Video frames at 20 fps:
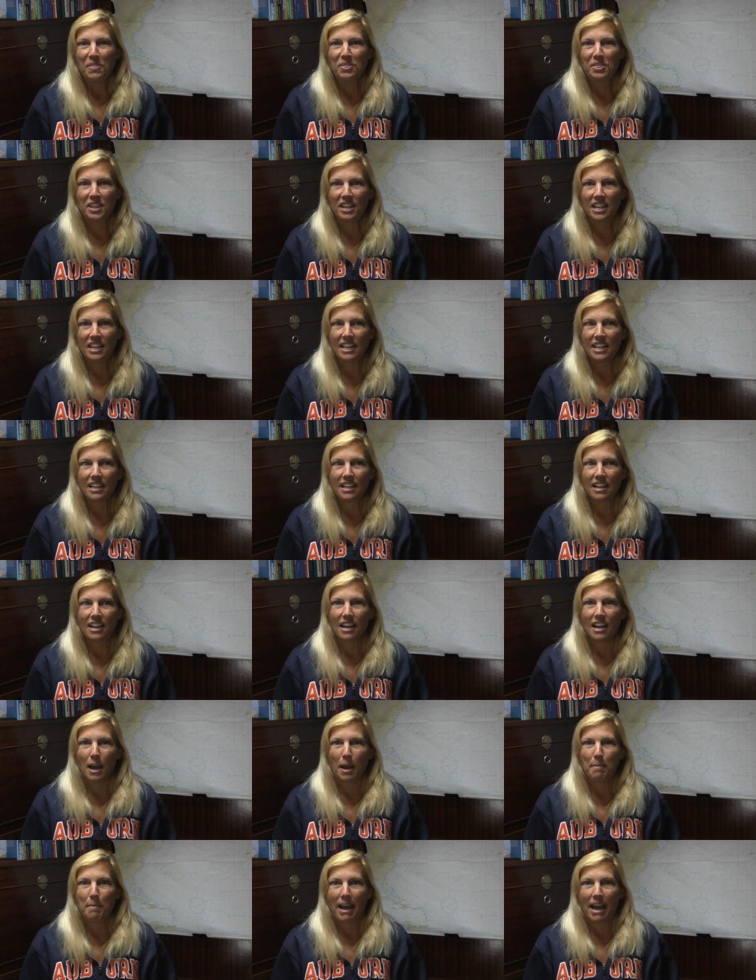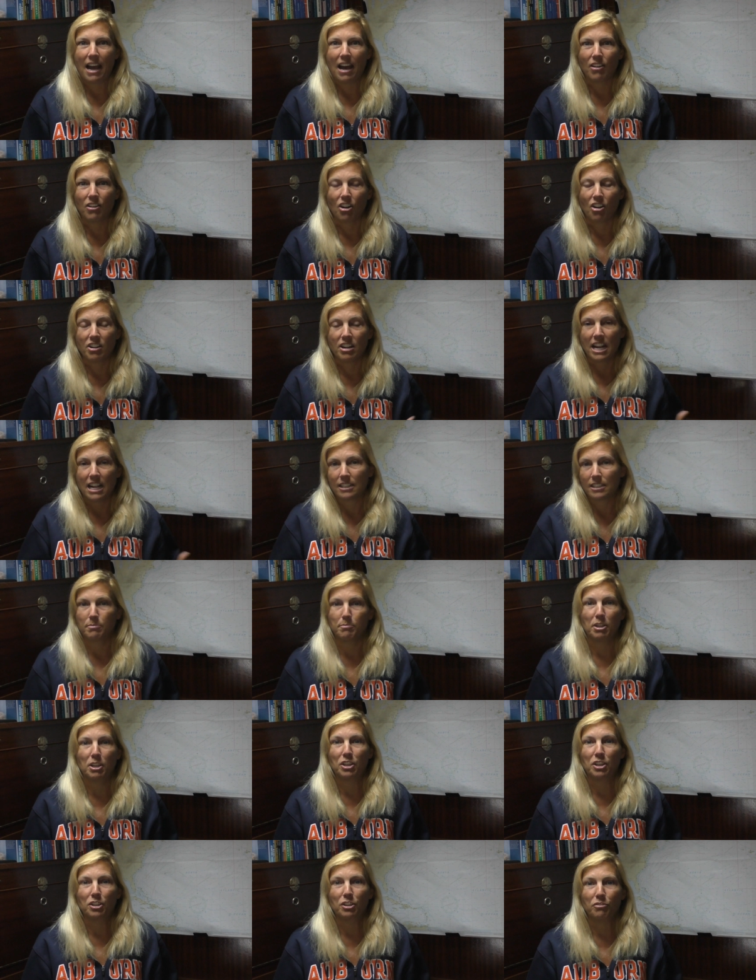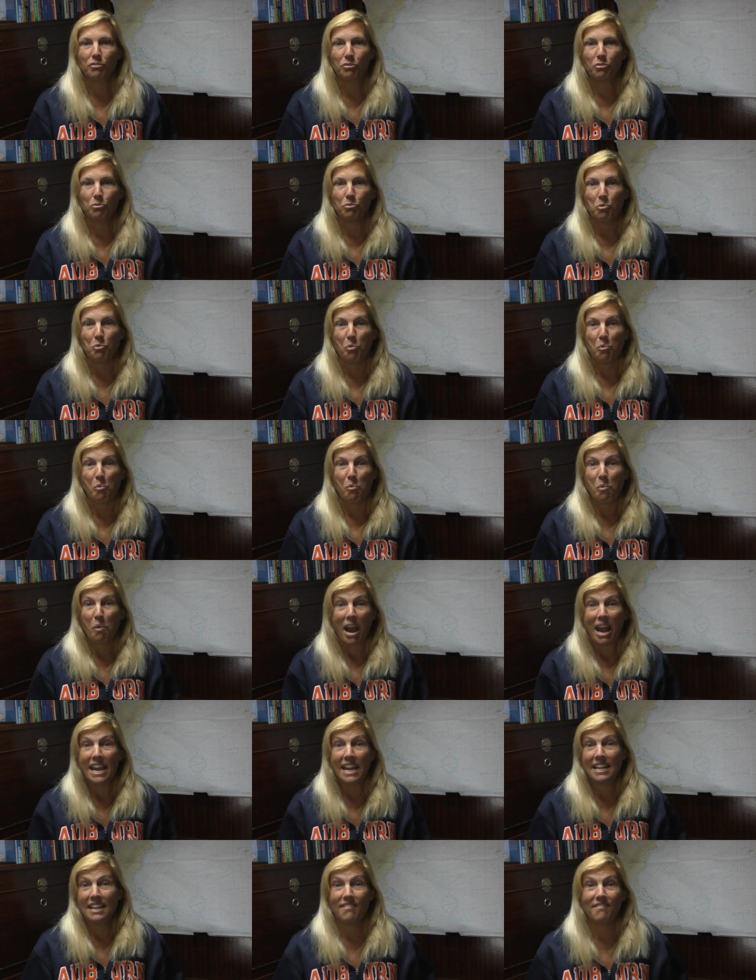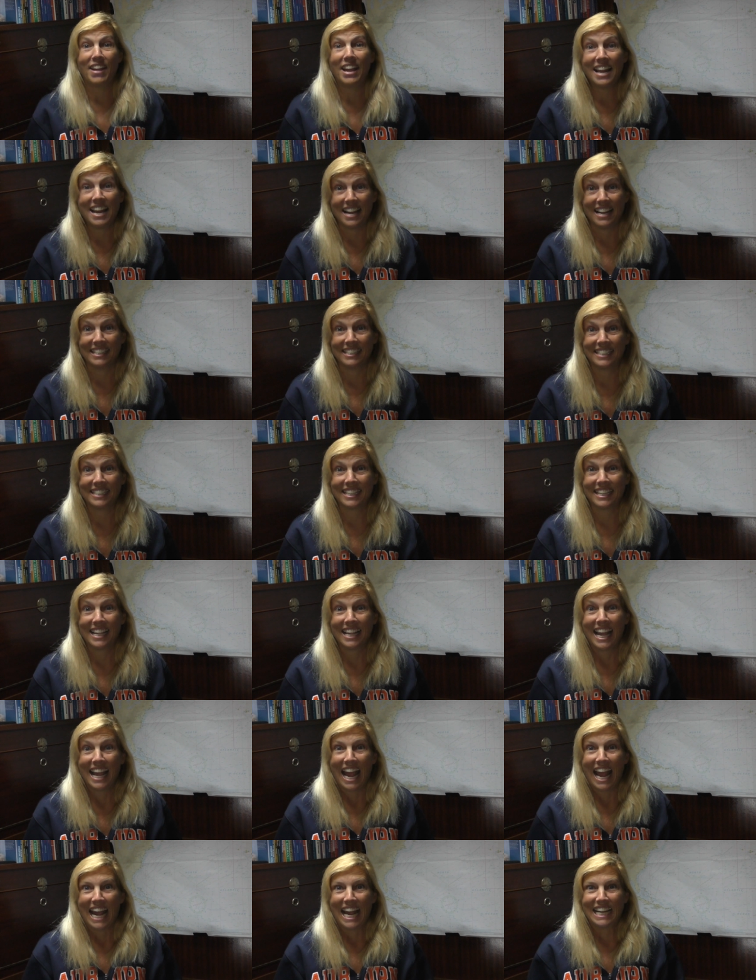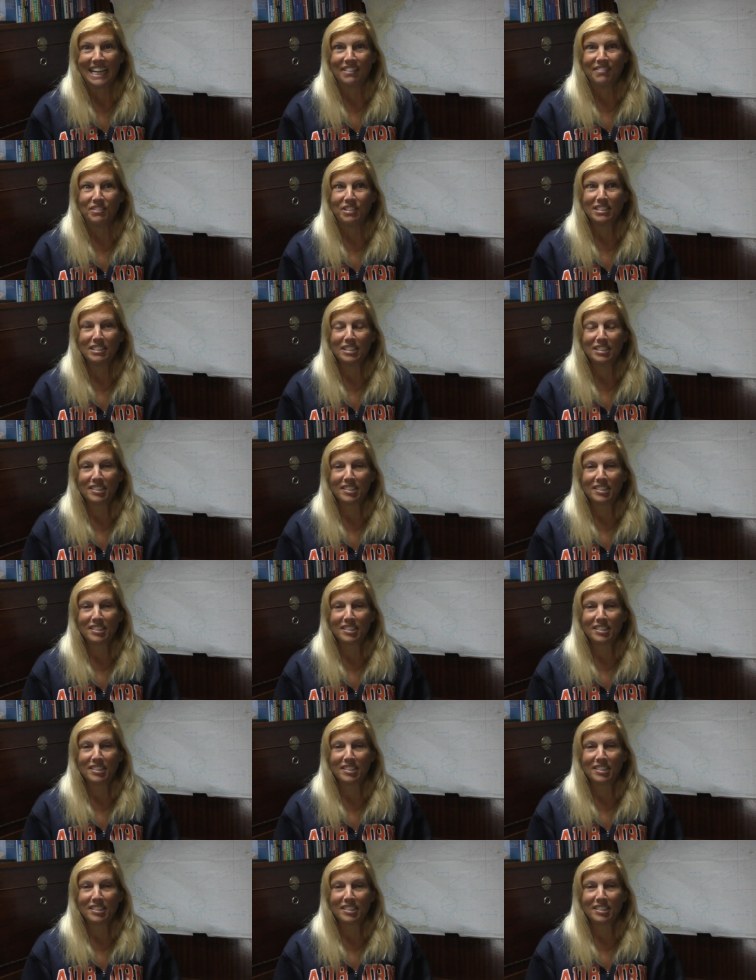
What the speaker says: think about our next move way in advance. And this